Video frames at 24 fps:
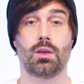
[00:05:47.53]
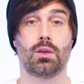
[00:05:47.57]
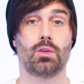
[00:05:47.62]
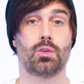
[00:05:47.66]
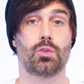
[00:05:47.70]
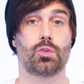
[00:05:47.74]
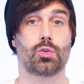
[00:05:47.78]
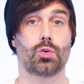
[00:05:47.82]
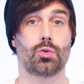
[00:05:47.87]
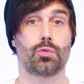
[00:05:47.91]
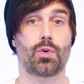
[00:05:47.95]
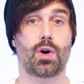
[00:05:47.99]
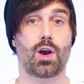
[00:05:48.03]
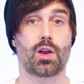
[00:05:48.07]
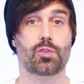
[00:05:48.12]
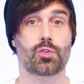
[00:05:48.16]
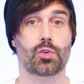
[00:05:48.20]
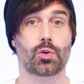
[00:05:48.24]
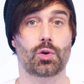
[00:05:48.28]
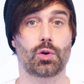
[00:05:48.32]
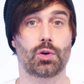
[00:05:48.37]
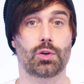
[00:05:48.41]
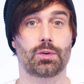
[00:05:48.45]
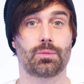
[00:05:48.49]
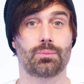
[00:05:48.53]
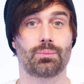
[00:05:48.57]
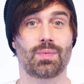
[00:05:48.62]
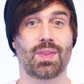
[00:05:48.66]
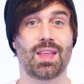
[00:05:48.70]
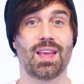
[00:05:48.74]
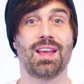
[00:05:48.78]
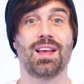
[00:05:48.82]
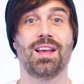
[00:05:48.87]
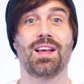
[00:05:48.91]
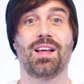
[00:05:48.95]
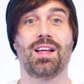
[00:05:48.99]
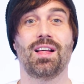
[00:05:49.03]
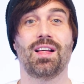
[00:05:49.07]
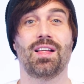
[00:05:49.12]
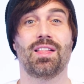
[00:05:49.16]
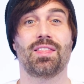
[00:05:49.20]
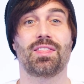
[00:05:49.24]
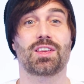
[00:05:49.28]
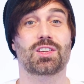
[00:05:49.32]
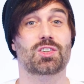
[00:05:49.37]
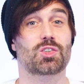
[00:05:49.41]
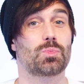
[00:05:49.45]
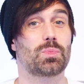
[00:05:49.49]
So far, so good.
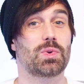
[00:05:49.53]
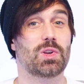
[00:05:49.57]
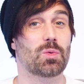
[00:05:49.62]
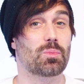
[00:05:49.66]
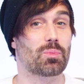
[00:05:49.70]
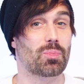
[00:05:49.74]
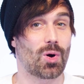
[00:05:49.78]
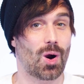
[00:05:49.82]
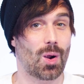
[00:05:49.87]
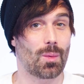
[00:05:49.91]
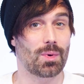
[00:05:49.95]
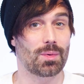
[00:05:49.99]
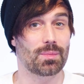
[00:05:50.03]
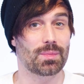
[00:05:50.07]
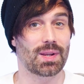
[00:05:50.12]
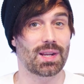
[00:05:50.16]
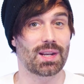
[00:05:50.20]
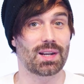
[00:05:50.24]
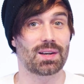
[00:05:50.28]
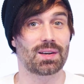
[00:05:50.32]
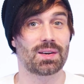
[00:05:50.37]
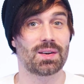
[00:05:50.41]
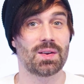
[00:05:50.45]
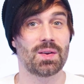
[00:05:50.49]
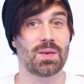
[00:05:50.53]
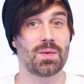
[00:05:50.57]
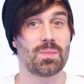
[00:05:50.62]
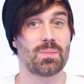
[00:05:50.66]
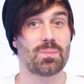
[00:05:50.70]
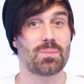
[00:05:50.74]
There should be no problem here.